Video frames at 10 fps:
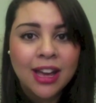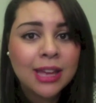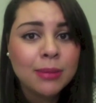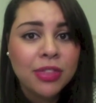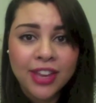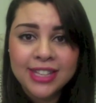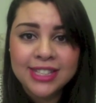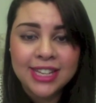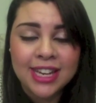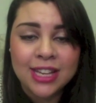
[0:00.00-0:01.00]
I am
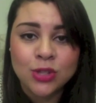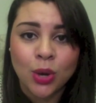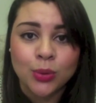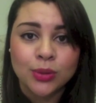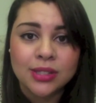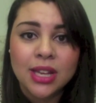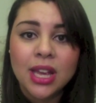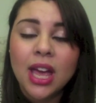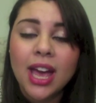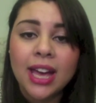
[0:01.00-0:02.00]
30 years old
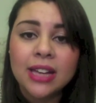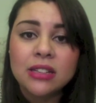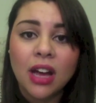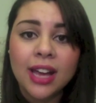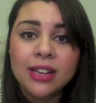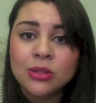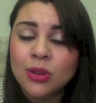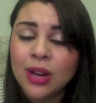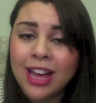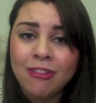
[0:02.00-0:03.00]
and I do
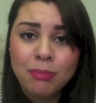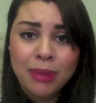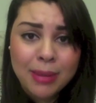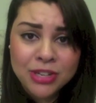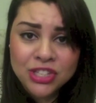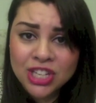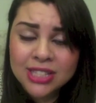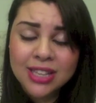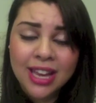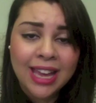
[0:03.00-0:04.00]
not have blemishes.